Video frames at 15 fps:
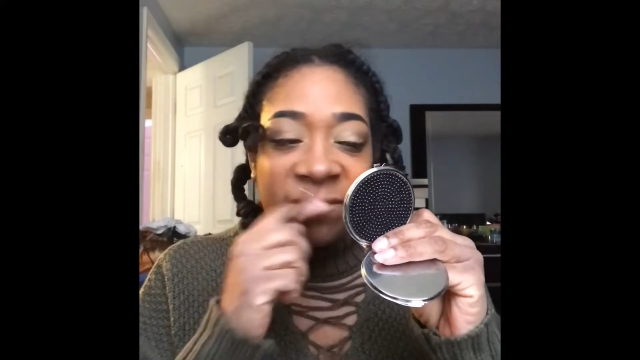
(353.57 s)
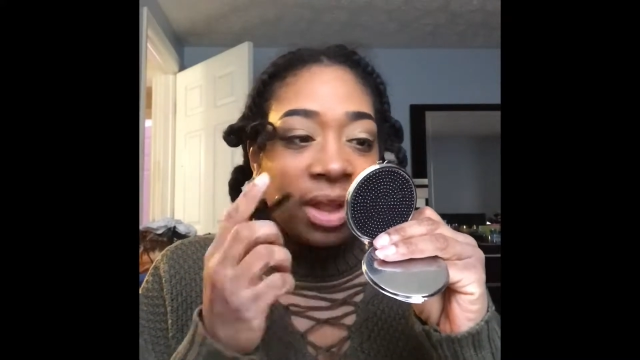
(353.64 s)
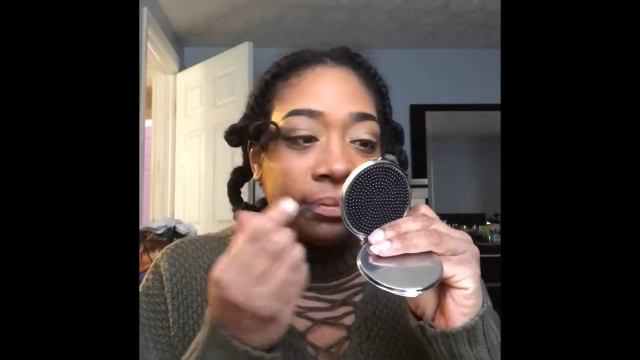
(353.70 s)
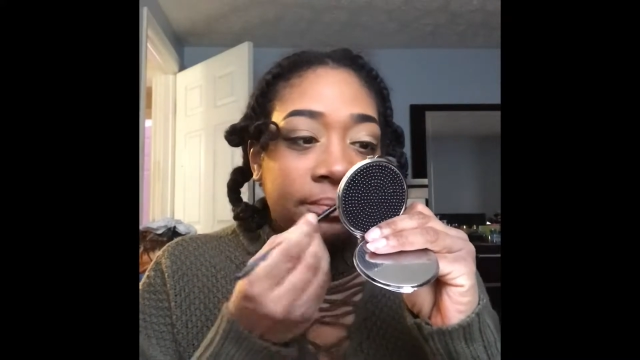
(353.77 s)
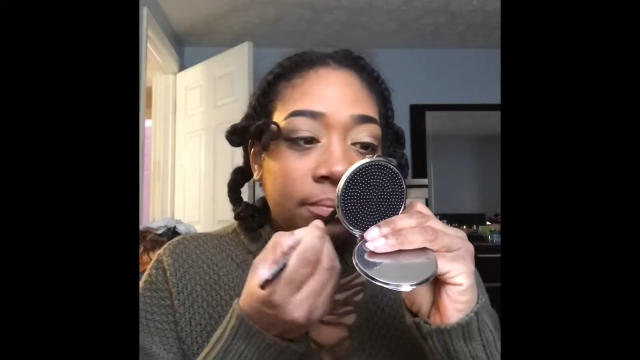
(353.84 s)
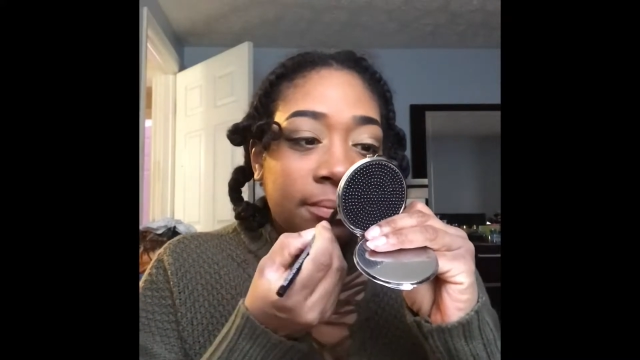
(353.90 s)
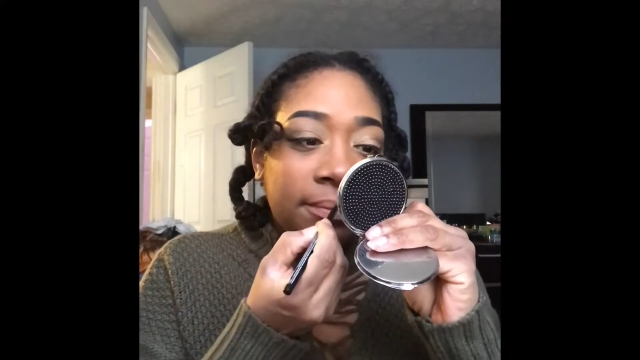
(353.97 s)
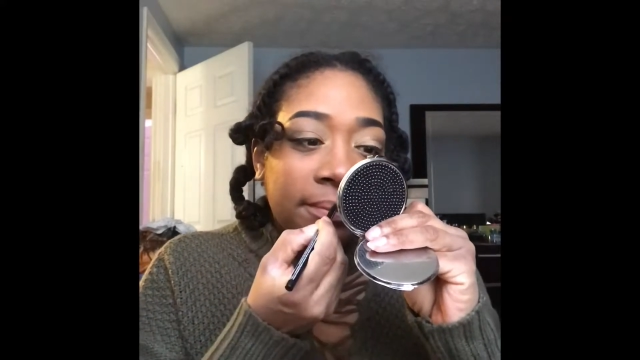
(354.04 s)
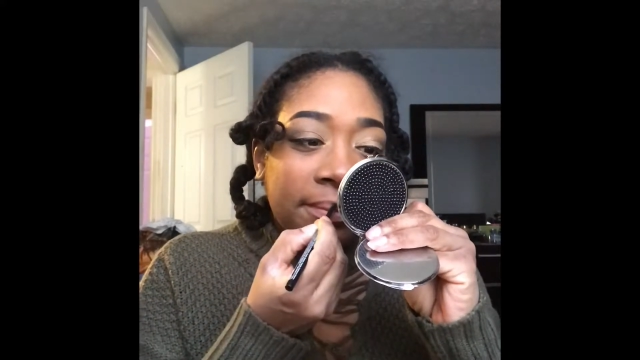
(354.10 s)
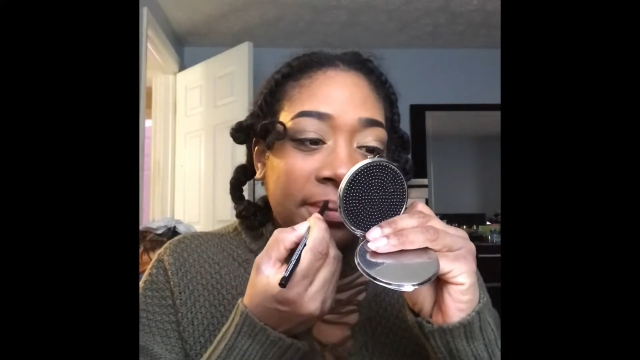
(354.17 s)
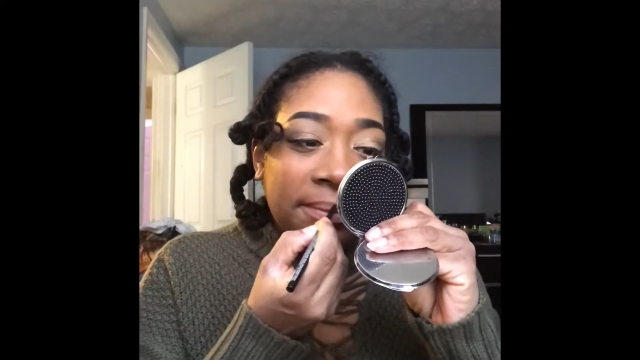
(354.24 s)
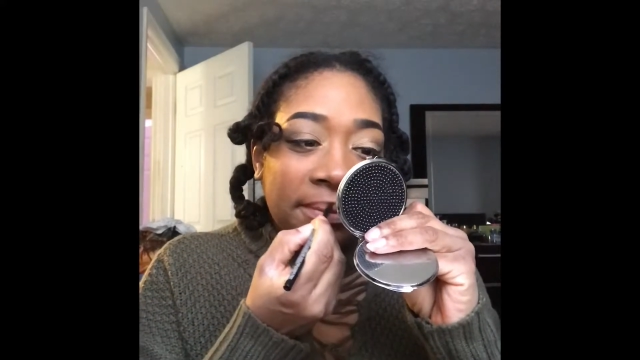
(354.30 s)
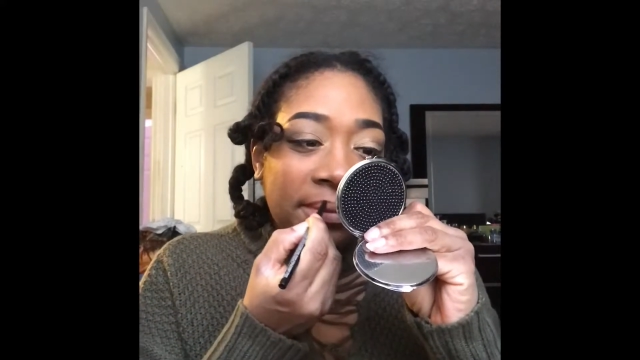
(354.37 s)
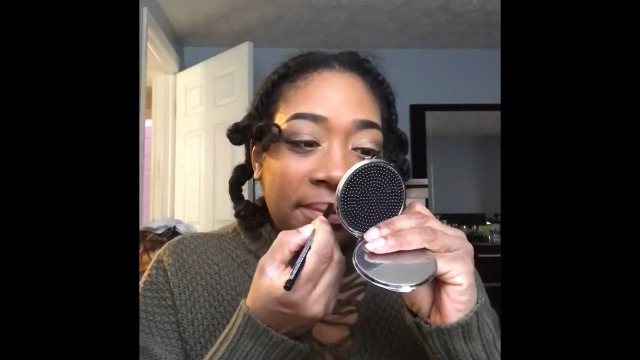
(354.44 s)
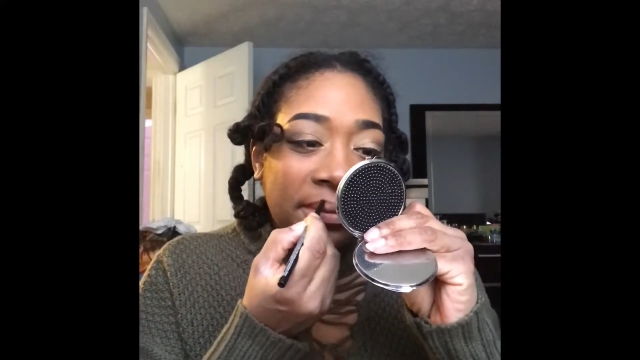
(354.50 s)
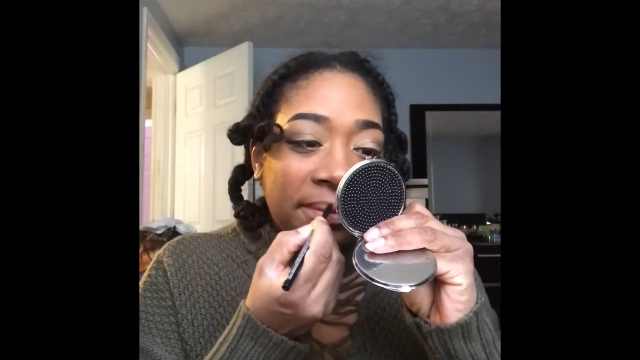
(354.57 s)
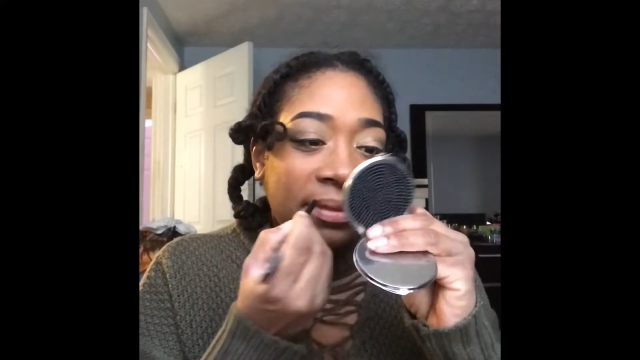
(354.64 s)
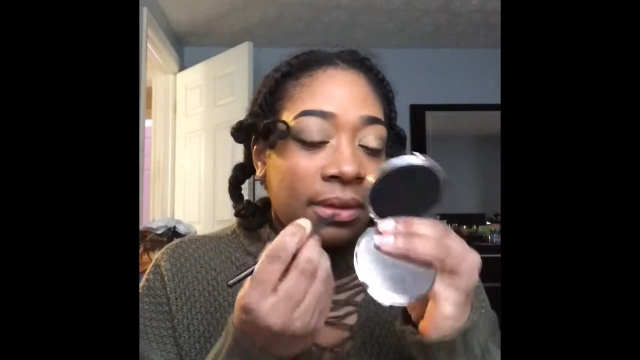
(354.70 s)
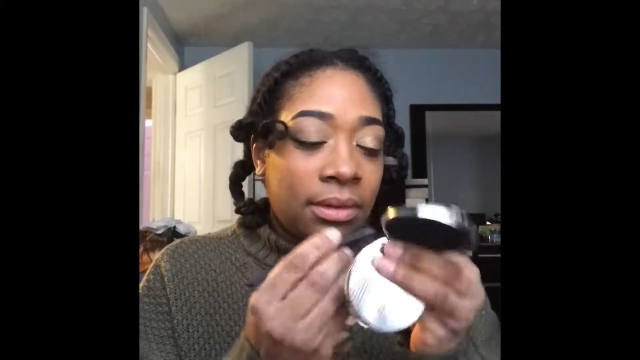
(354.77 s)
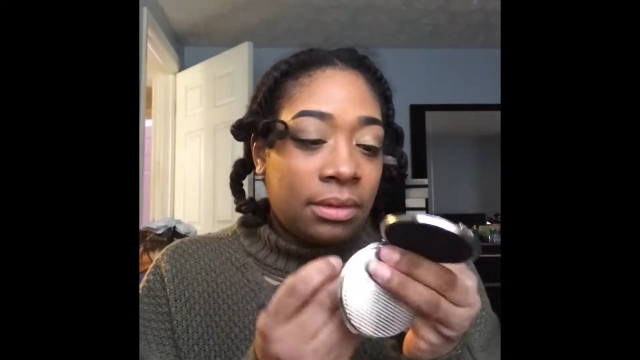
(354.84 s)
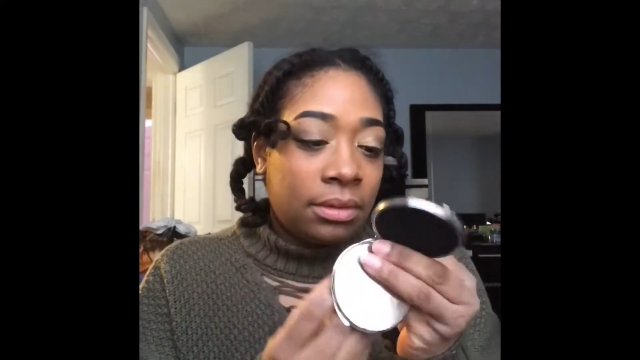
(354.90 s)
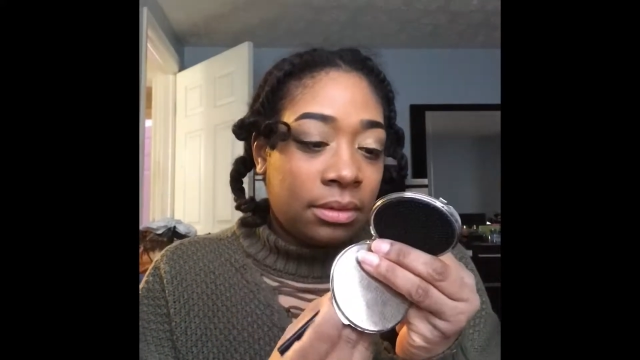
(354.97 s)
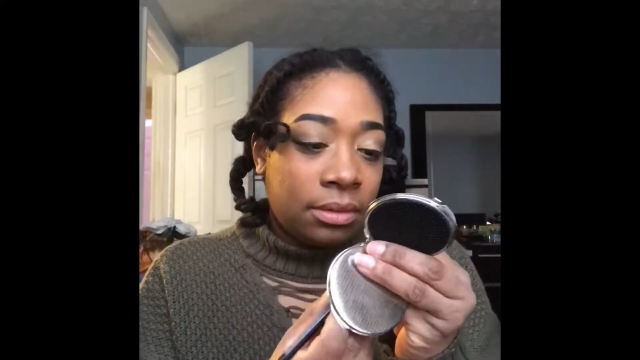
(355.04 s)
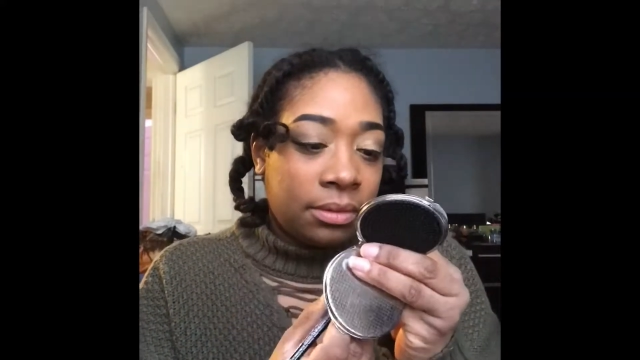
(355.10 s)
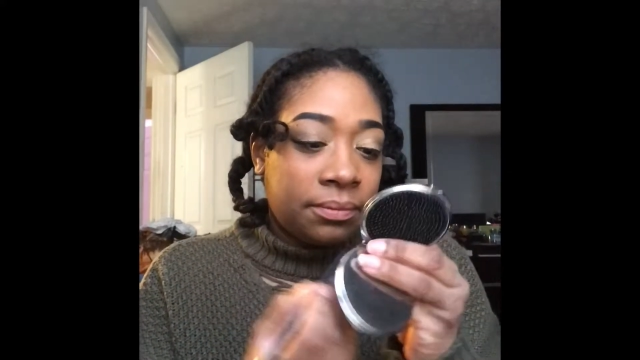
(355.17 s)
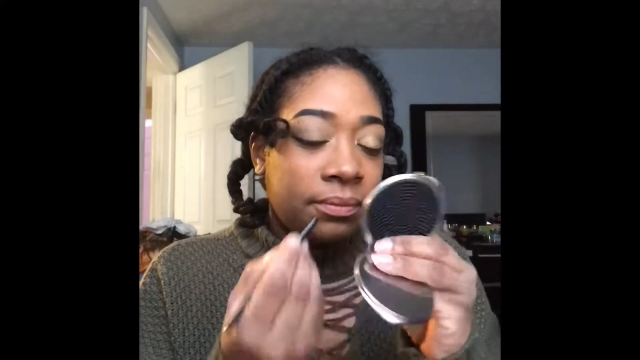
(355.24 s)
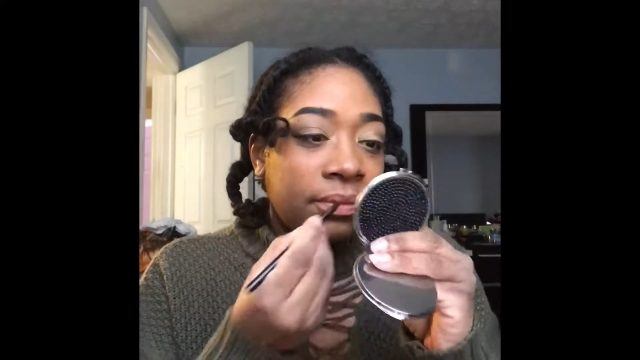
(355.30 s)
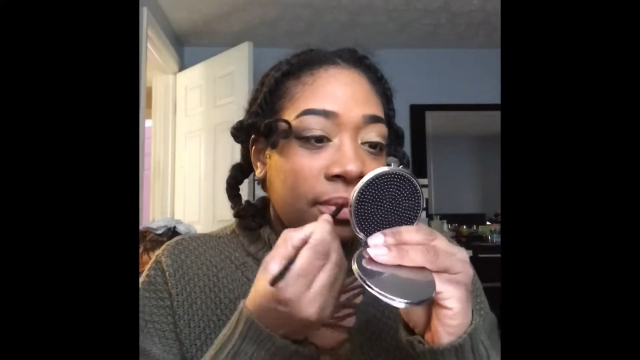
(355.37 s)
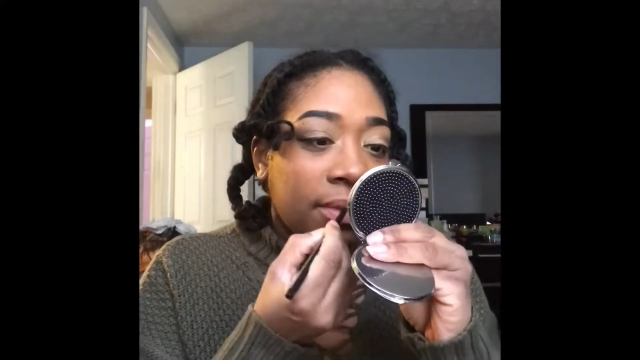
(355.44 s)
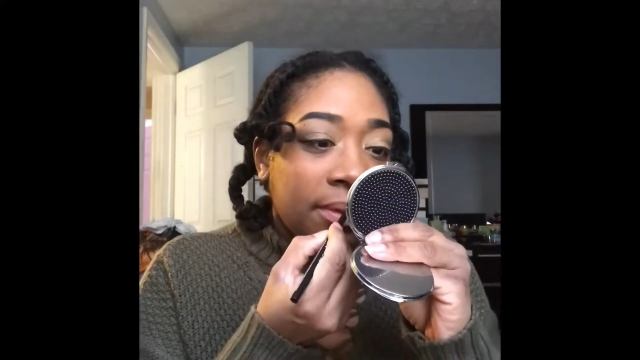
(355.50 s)
to go along with this soft
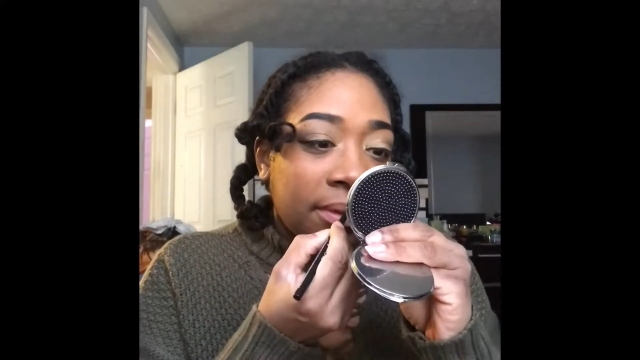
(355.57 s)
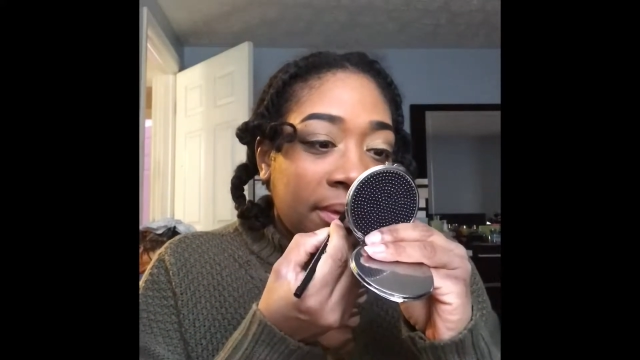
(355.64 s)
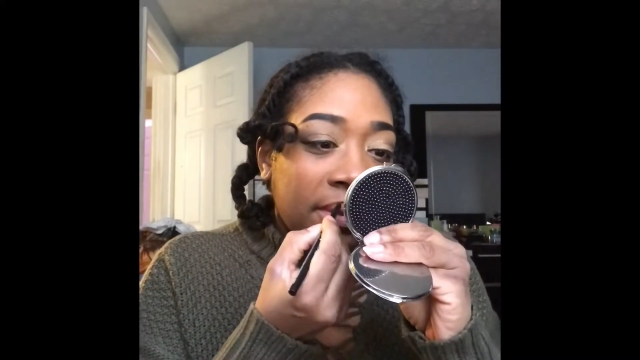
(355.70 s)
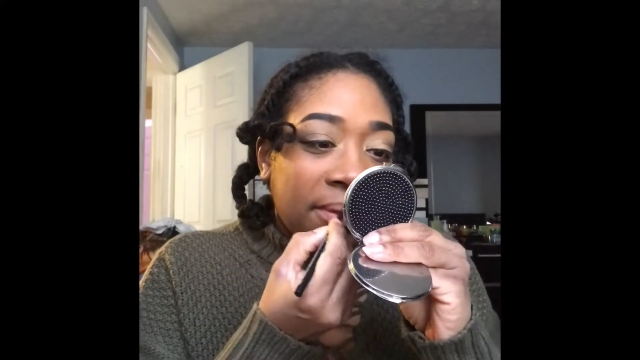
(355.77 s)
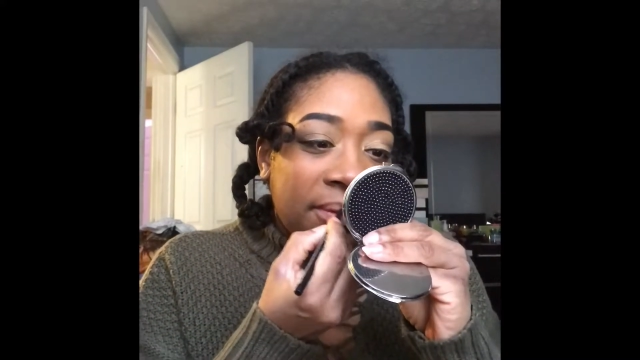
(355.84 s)
look.